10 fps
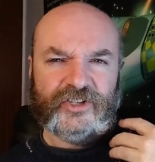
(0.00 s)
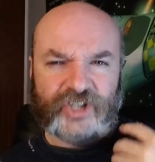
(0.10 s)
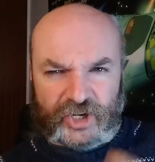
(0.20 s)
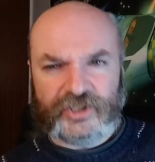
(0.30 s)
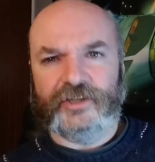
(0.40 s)

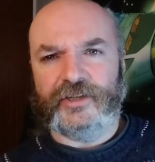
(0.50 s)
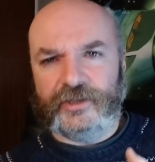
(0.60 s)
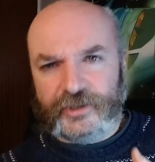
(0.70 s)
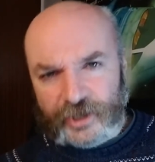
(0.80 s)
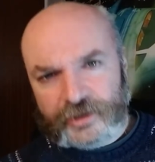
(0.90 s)
dozens
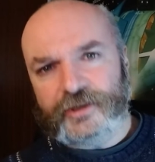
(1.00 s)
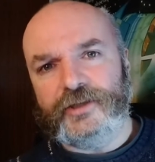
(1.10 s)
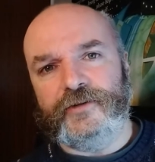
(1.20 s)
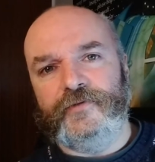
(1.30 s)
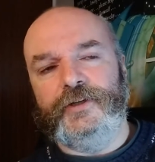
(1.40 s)
and
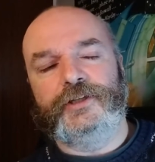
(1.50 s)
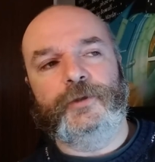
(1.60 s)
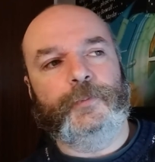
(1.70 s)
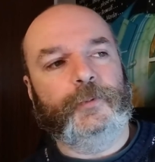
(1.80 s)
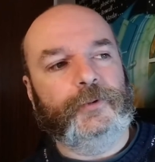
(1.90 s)
dozens of these
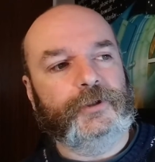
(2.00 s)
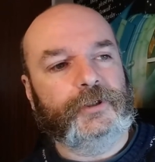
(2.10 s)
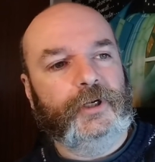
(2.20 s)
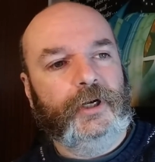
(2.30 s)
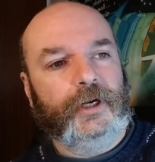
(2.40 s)

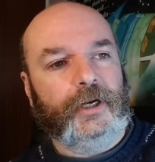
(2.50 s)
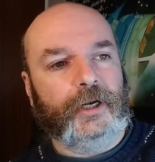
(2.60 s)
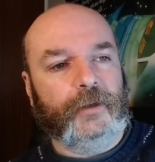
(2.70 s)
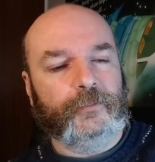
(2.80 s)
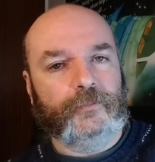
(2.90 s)
supplements,
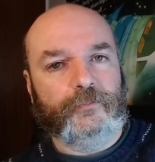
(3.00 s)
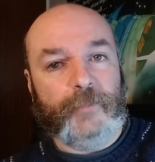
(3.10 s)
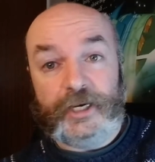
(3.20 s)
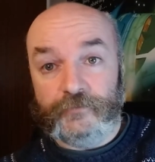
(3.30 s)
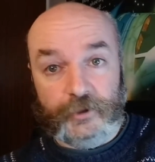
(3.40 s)

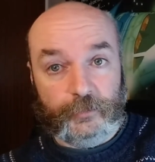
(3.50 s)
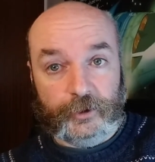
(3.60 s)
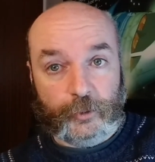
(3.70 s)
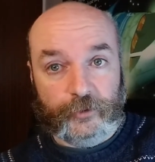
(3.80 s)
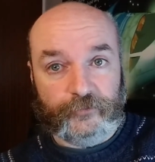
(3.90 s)
many written by
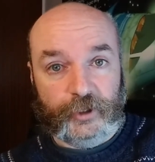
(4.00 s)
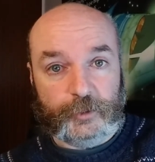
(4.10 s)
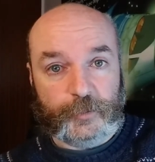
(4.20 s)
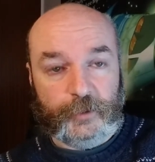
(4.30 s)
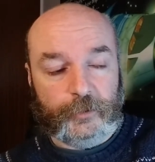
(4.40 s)
quite
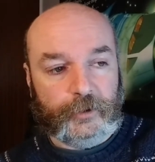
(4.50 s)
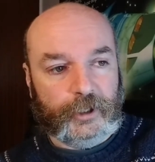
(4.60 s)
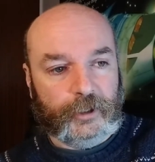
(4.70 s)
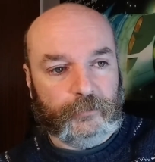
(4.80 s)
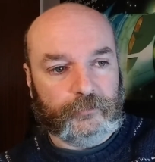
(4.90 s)
famous people.
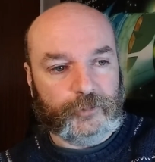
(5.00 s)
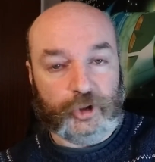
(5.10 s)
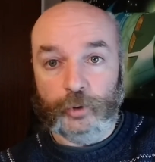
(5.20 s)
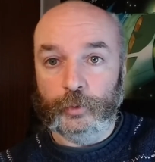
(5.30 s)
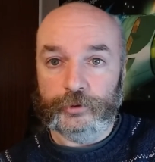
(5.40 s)

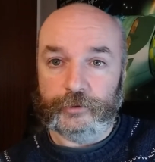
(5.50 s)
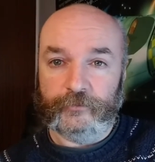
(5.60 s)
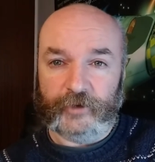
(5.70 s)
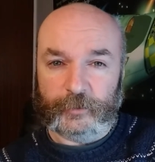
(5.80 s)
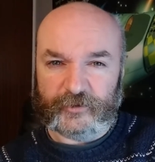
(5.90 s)
Jo Walton,
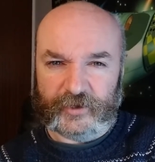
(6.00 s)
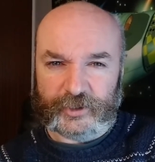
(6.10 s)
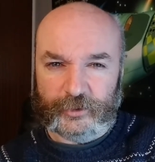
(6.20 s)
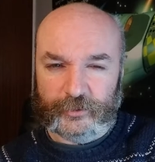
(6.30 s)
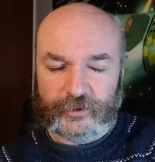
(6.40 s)
famous
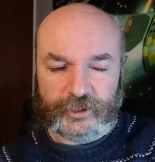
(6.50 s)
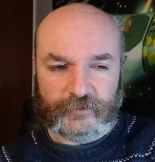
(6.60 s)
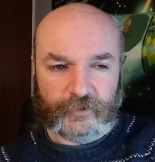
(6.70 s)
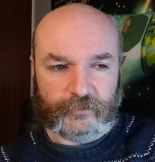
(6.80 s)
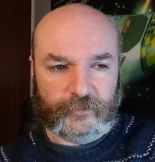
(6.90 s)
fantasy author, she
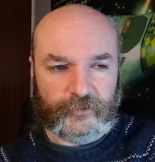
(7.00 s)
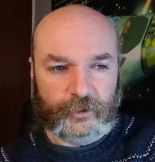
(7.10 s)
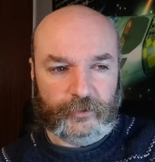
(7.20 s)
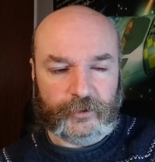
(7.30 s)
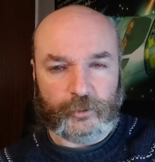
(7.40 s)
wrote a
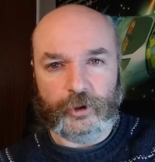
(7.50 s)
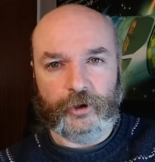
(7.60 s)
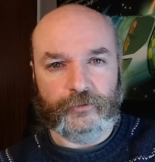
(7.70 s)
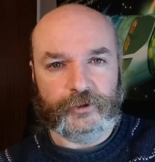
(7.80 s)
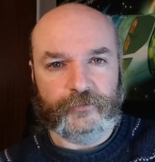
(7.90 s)
few of those, or
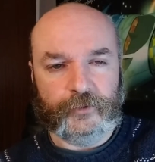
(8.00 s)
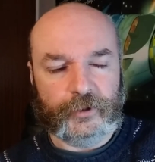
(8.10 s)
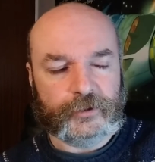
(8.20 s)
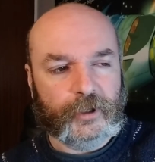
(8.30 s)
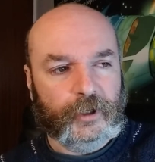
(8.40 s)
co-wrote a few of
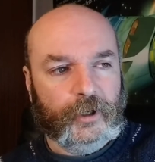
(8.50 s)
those.